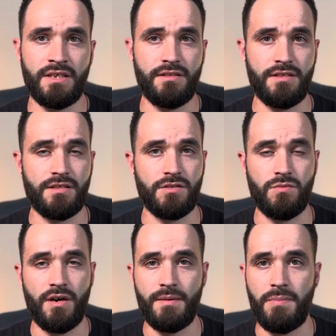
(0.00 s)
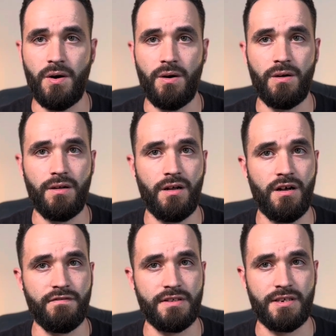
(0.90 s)
This is why Paul
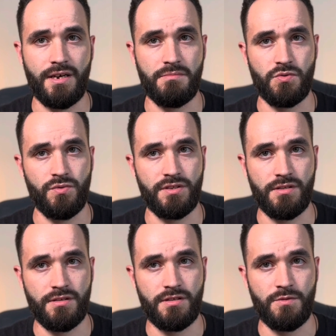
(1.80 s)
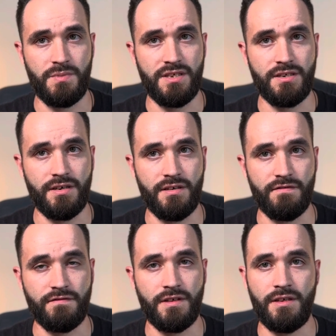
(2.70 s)
oftentimes would speak of